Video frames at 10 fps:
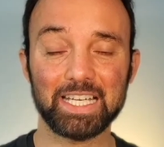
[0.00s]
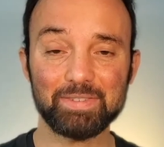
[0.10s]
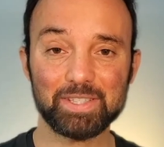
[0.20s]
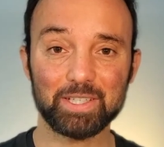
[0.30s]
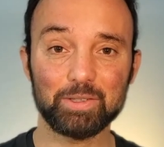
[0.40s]

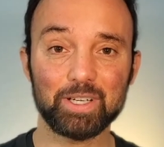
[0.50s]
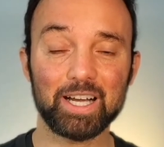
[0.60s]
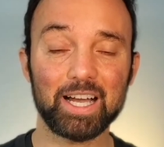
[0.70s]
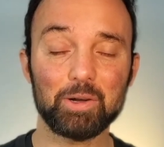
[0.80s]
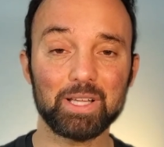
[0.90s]
so,
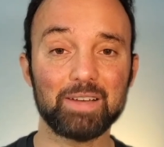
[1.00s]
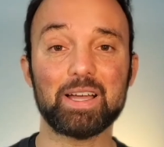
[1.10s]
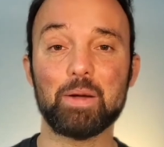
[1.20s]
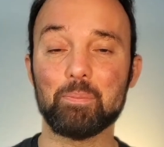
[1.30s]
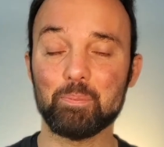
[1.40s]
I will have
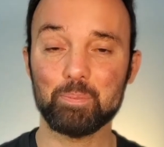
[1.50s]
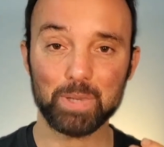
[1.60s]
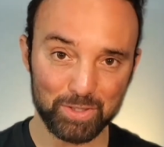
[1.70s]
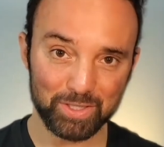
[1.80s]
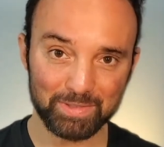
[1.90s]
a
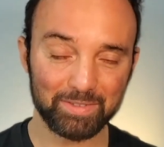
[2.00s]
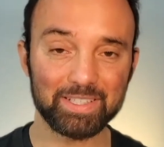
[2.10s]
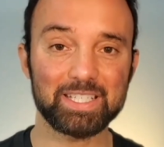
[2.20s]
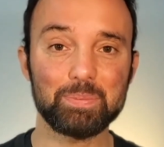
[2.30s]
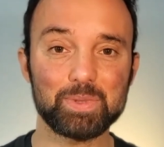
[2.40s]
bunch of different
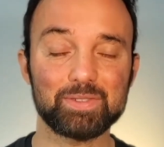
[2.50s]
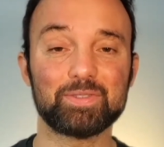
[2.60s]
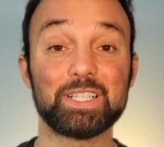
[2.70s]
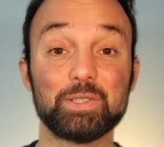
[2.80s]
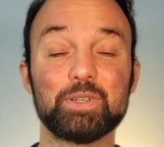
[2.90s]
tips for
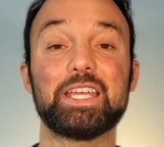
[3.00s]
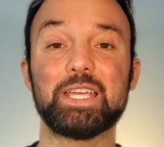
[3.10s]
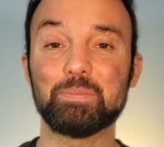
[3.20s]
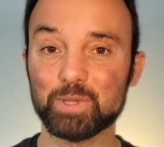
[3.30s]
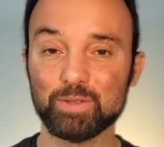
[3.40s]
you to
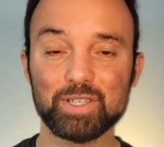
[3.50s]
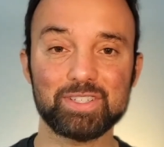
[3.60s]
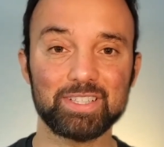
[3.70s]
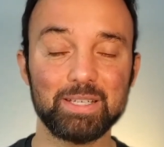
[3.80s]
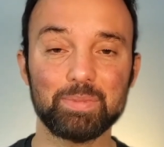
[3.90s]
improve your
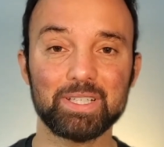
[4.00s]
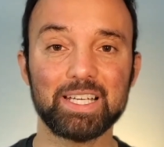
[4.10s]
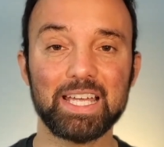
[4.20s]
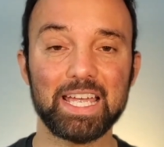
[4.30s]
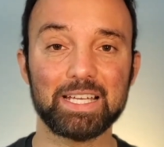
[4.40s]
sleep
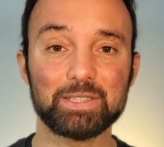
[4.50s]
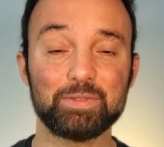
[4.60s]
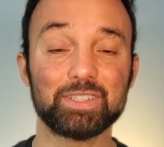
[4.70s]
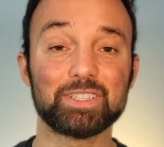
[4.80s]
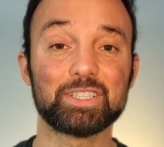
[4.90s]
and to
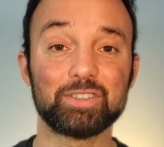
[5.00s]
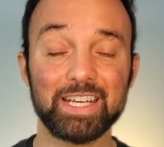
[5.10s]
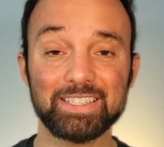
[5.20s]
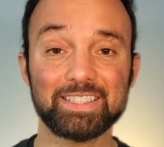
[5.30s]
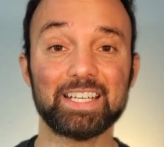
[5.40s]
feel
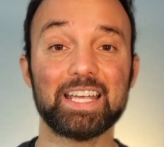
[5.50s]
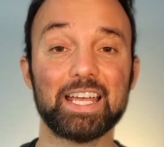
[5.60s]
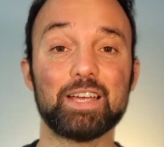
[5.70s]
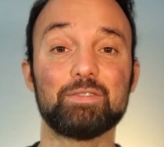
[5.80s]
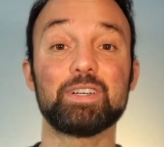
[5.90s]
great
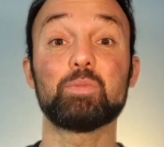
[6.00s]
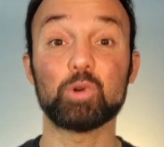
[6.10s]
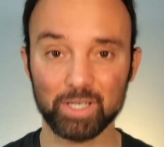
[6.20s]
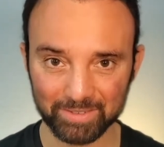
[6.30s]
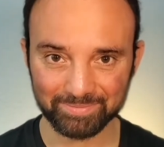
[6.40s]
every morning.